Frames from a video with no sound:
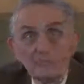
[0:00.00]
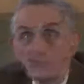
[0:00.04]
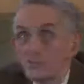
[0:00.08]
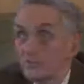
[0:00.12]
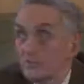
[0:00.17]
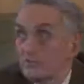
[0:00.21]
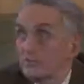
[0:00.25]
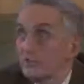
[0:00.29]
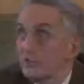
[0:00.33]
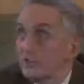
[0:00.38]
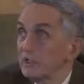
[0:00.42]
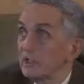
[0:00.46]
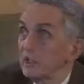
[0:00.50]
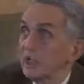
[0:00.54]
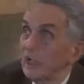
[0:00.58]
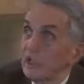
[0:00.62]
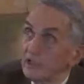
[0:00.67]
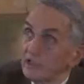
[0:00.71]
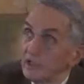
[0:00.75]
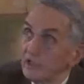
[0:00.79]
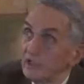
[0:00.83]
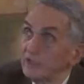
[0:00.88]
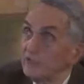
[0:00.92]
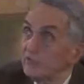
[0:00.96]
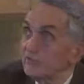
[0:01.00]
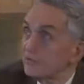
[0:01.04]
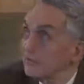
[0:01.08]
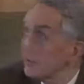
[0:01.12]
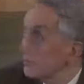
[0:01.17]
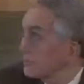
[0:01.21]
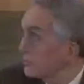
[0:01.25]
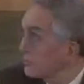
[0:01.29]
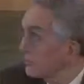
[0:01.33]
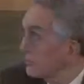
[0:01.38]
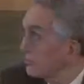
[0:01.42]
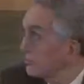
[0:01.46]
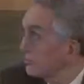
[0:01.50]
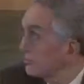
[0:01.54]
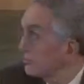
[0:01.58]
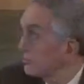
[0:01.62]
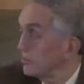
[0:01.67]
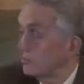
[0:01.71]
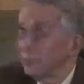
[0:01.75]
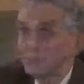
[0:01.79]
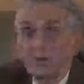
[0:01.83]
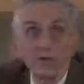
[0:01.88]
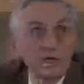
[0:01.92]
that we can't infer them from